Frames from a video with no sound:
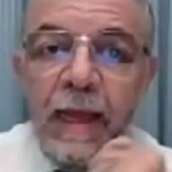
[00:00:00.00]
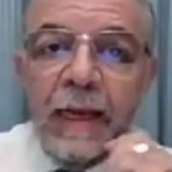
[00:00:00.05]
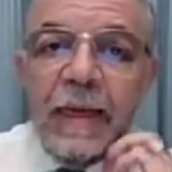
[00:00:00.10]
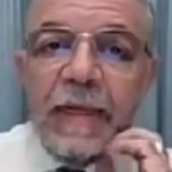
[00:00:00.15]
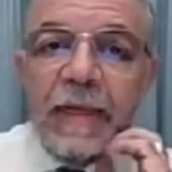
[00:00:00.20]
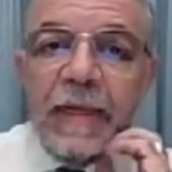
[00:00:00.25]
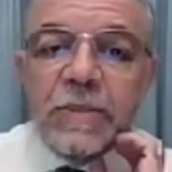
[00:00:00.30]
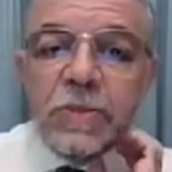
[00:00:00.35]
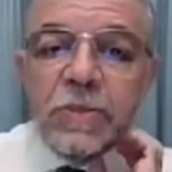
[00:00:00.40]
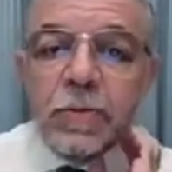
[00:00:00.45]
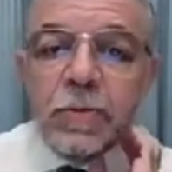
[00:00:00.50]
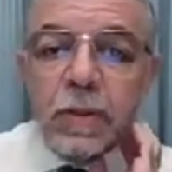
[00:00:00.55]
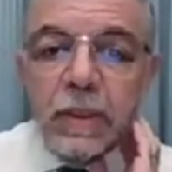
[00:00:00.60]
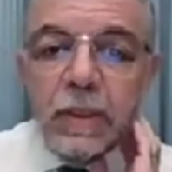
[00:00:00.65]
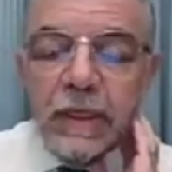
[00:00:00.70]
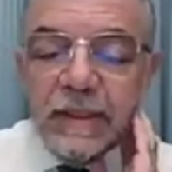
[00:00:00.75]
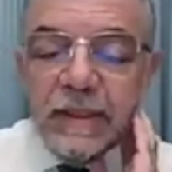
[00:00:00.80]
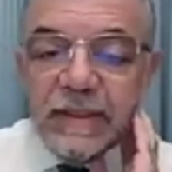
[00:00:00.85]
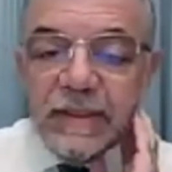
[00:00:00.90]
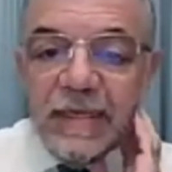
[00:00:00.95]
Let's
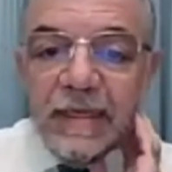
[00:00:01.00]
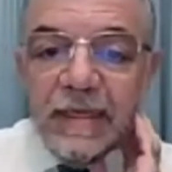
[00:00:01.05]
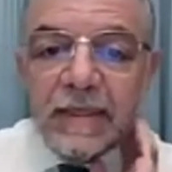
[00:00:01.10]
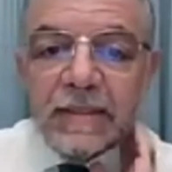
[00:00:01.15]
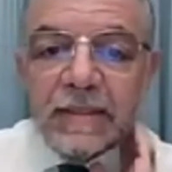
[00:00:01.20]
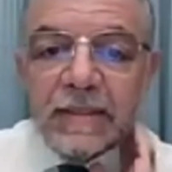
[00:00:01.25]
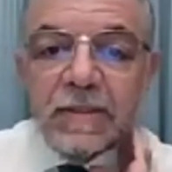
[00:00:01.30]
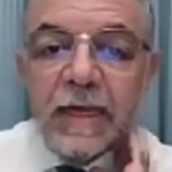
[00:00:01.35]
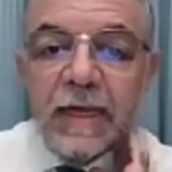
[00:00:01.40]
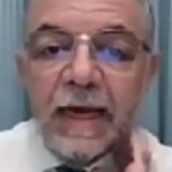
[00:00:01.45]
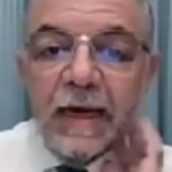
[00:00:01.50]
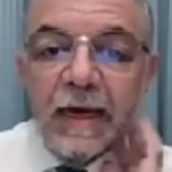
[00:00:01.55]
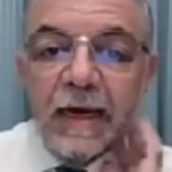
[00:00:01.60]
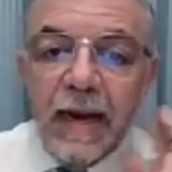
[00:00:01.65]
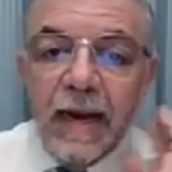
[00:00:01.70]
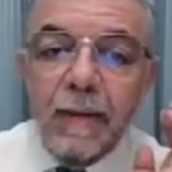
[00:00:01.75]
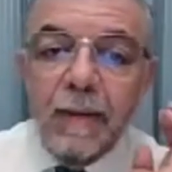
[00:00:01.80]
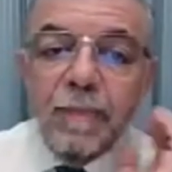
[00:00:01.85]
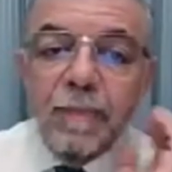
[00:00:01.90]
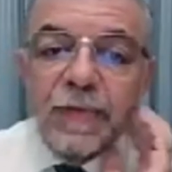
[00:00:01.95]
see this
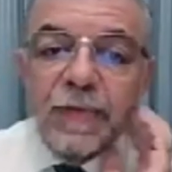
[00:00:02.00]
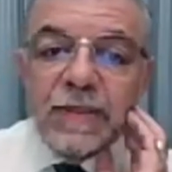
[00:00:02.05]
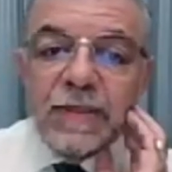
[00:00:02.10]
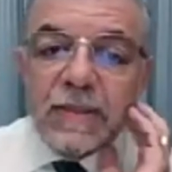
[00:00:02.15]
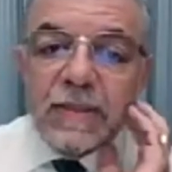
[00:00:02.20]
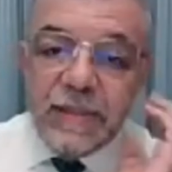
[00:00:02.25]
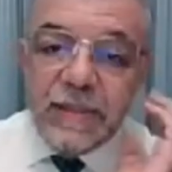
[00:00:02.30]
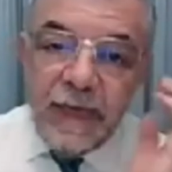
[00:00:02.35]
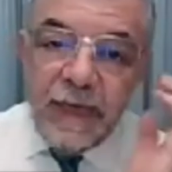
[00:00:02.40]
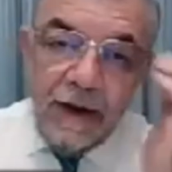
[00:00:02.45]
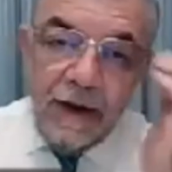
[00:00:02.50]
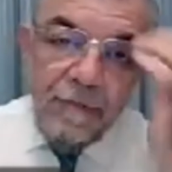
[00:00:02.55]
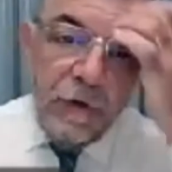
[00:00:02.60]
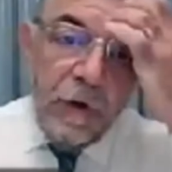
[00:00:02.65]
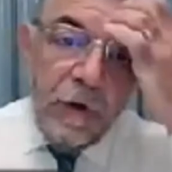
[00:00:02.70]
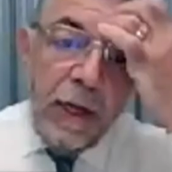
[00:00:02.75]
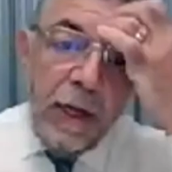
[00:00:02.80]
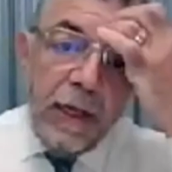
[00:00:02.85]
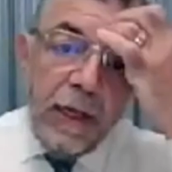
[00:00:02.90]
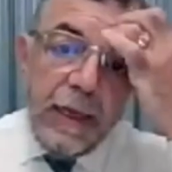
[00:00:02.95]
diagram. This is the
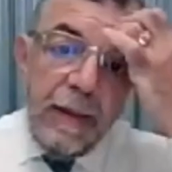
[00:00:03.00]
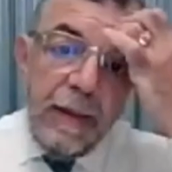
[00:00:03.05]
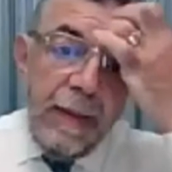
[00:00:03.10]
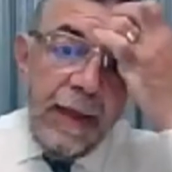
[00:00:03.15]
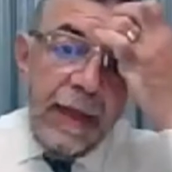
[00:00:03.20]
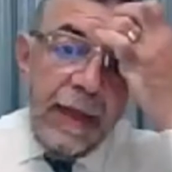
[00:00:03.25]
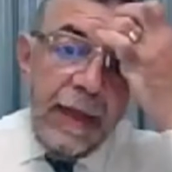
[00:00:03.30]
alveoli.